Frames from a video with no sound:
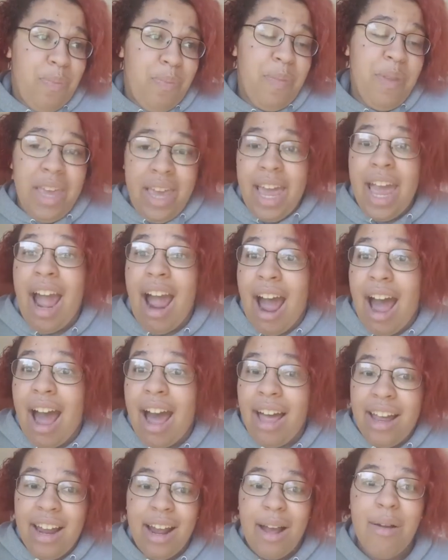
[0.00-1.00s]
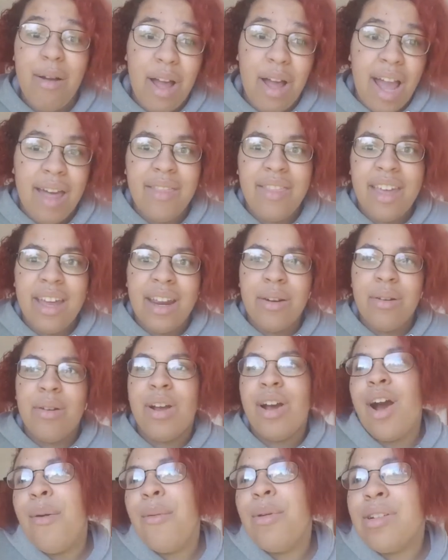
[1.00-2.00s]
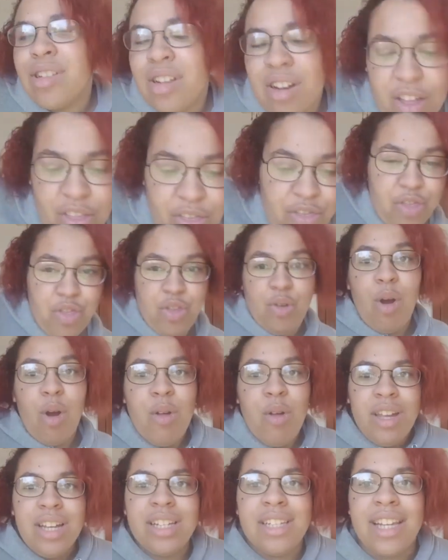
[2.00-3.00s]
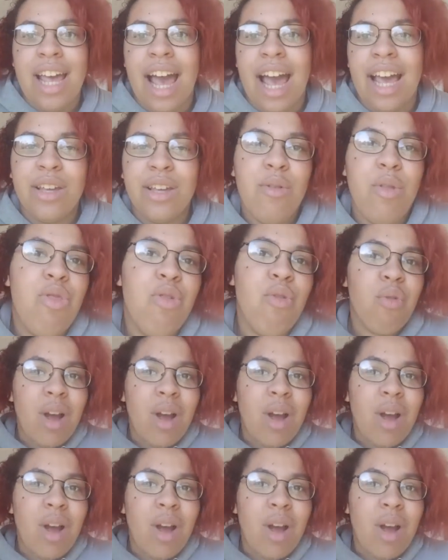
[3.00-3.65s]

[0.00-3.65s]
yeah, and then, oh, we're just gonna throw this at you,